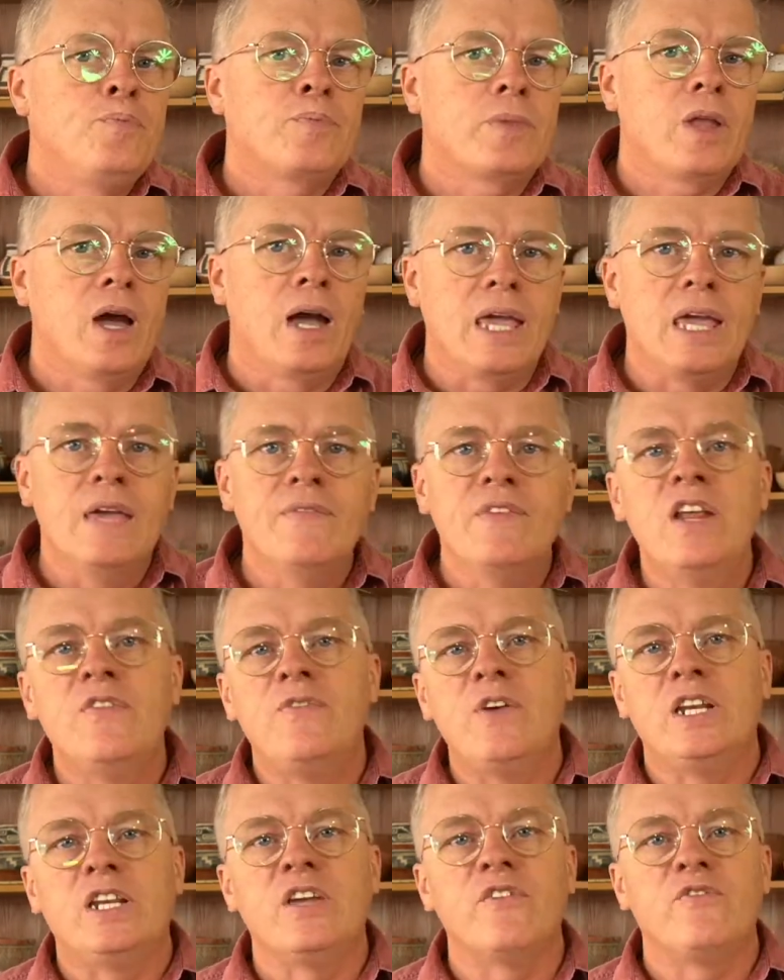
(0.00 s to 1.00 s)
uh, even if
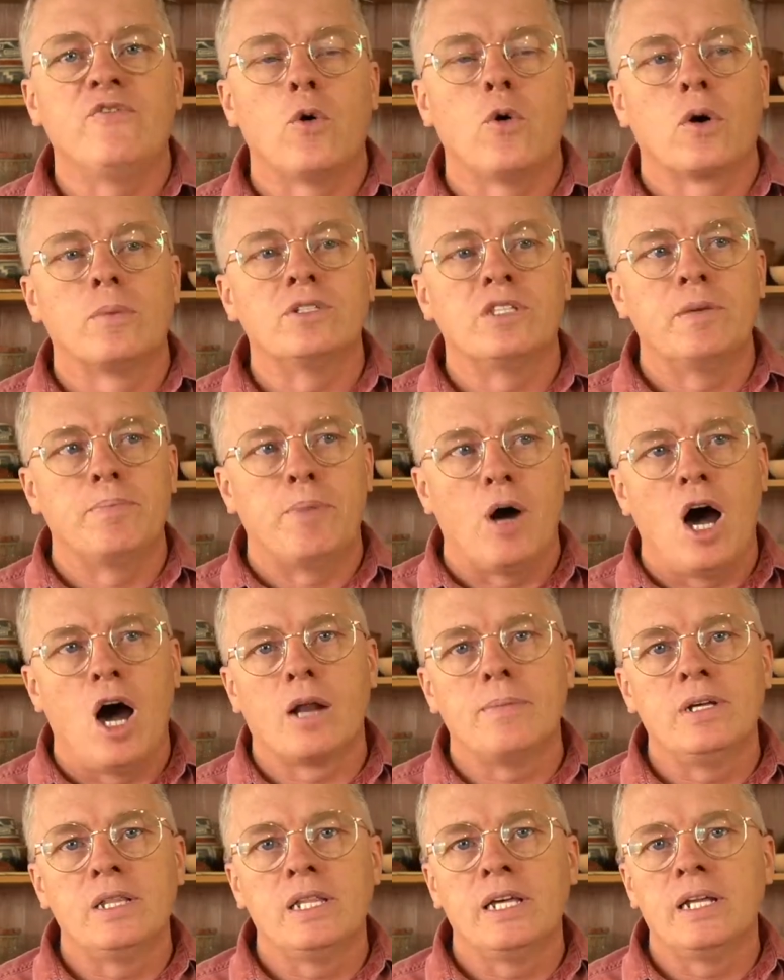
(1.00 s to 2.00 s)
it deforms the
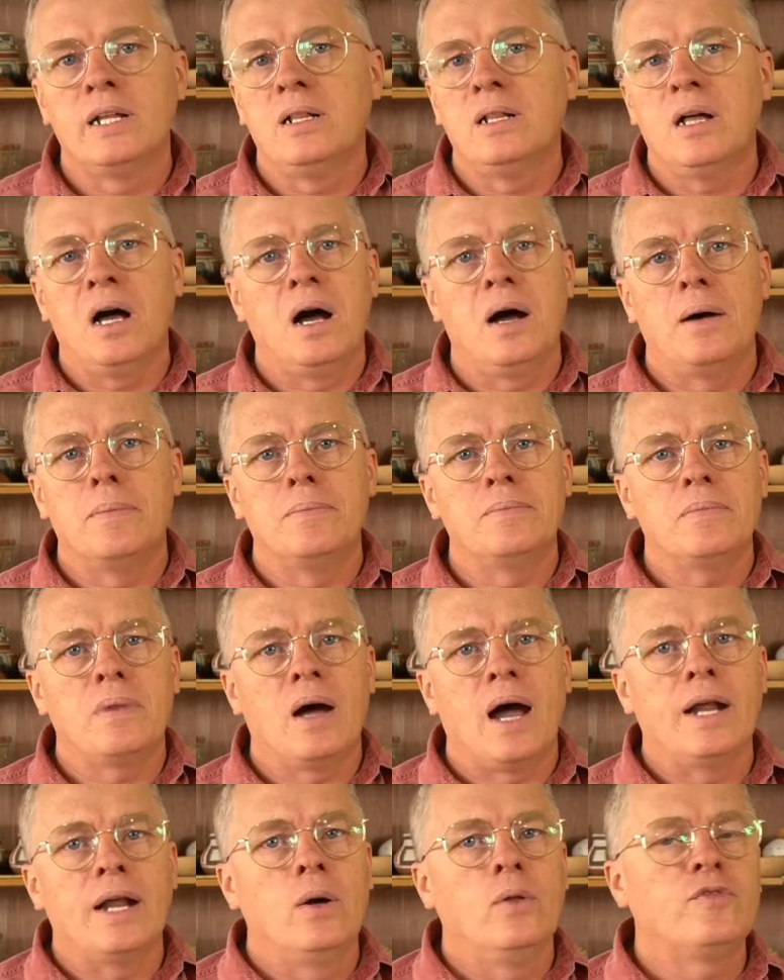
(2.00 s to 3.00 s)
bottom a little, um,
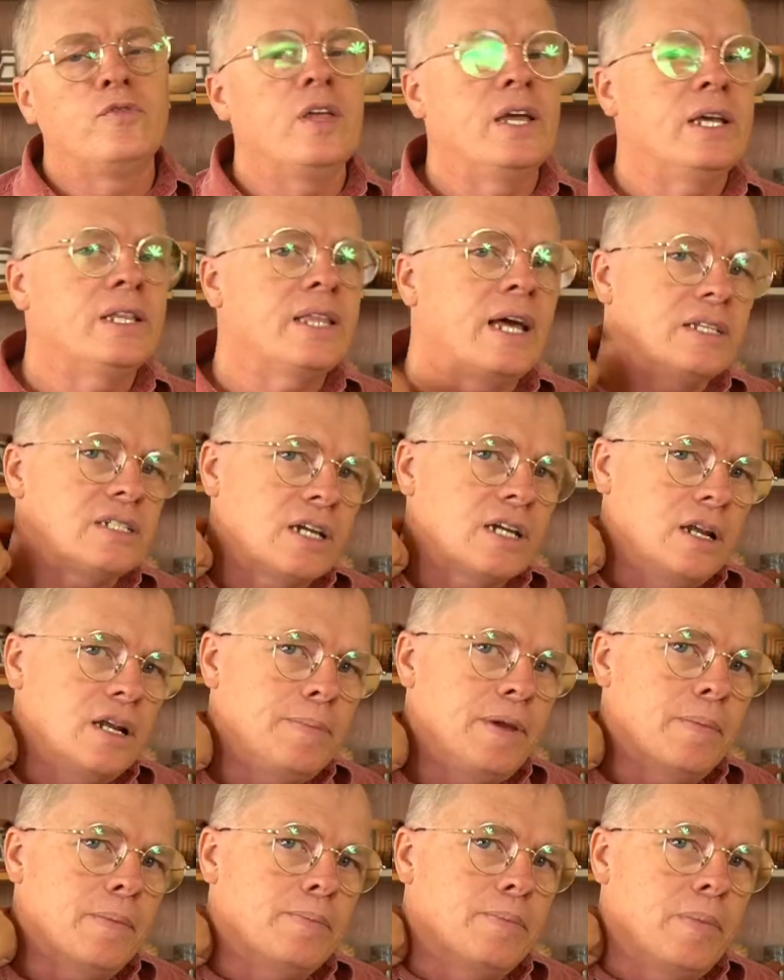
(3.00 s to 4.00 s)
I don't think that's going to be
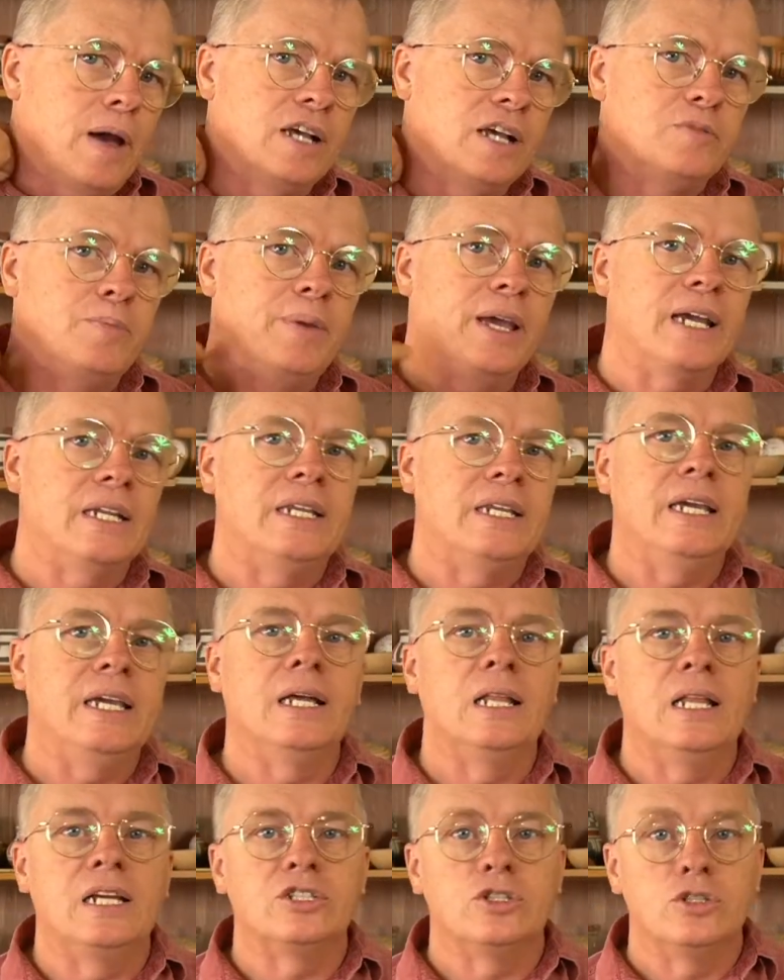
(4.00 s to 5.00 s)
a, as big a
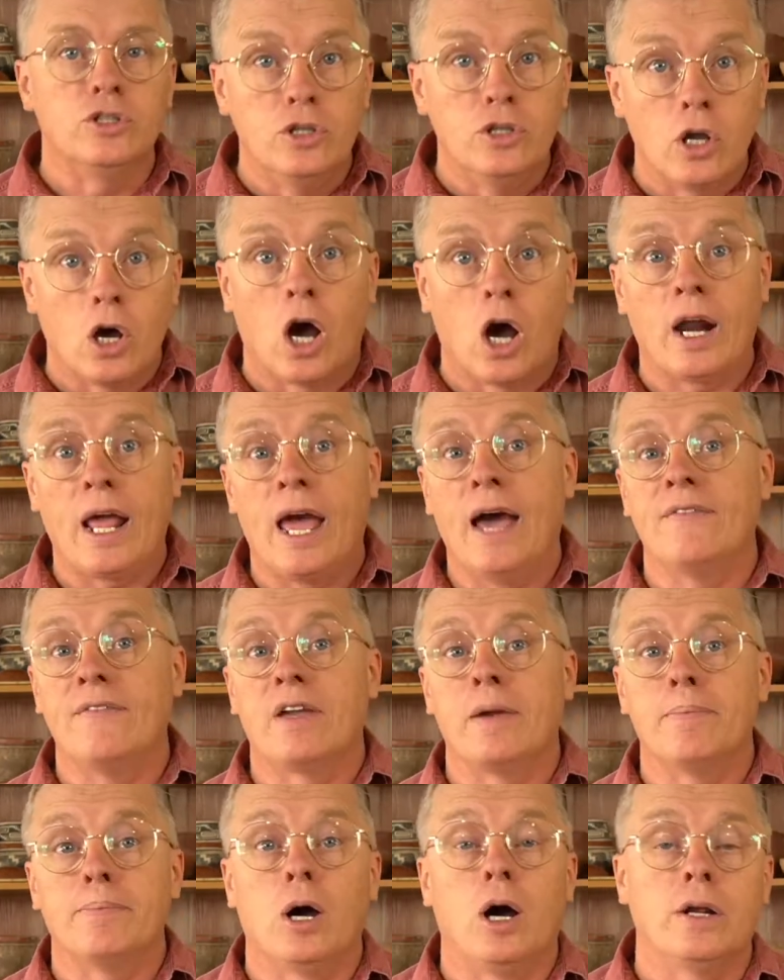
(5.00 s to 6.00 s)
deal as not having
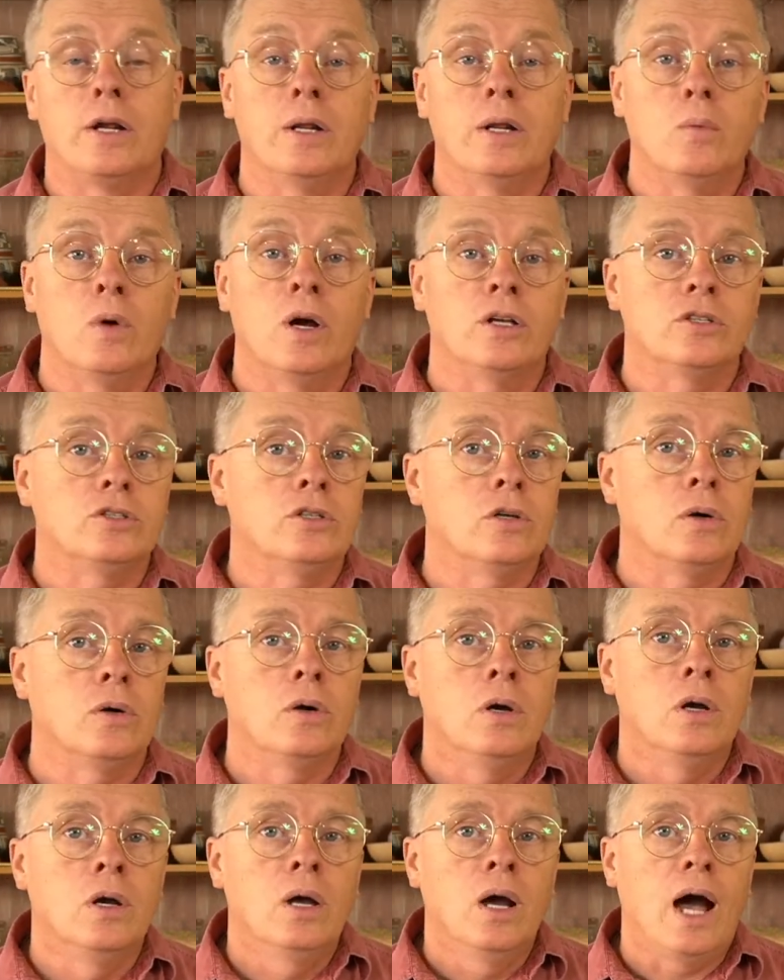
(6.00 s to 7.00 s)
it bonded well. So
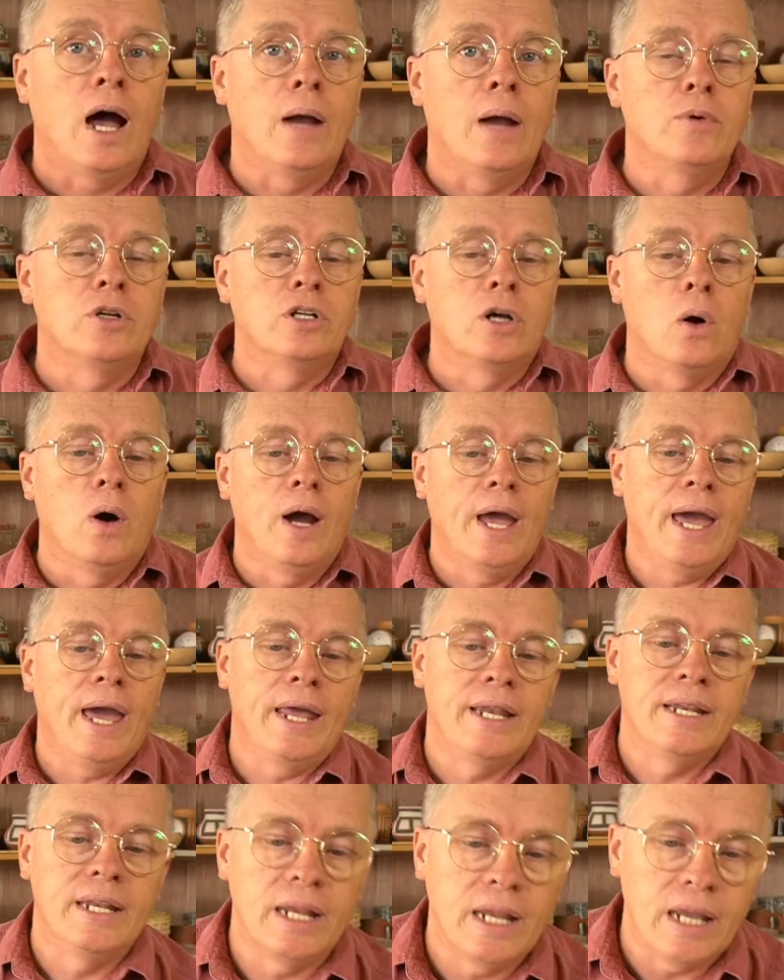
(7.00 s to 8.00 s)
I would go ahead
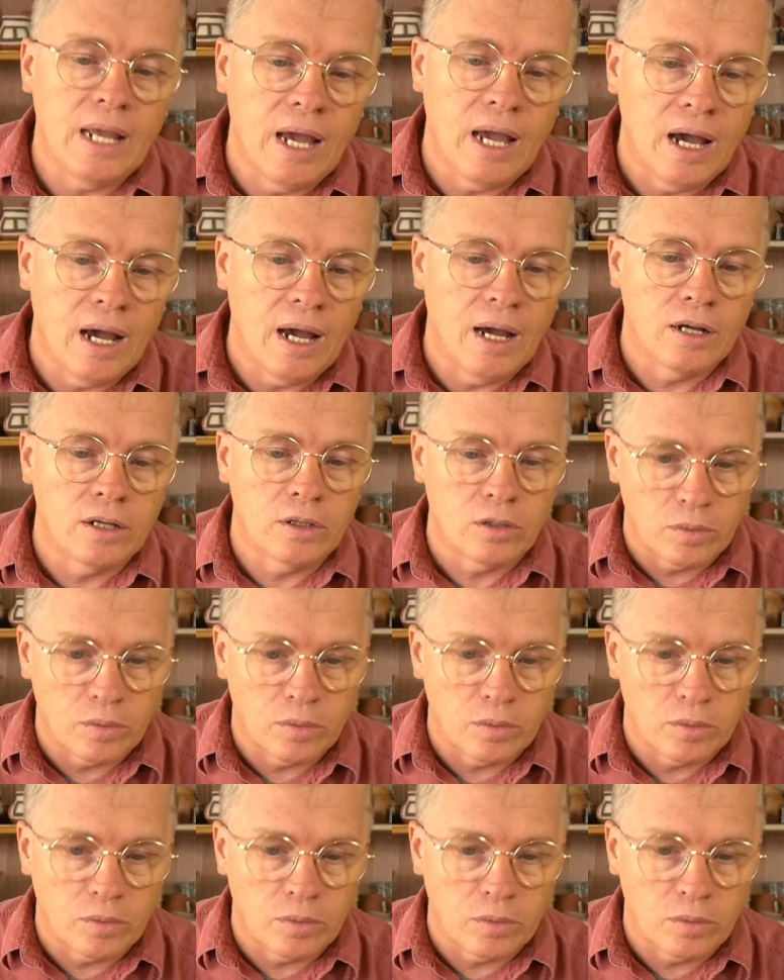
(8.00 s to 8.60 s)
and uh,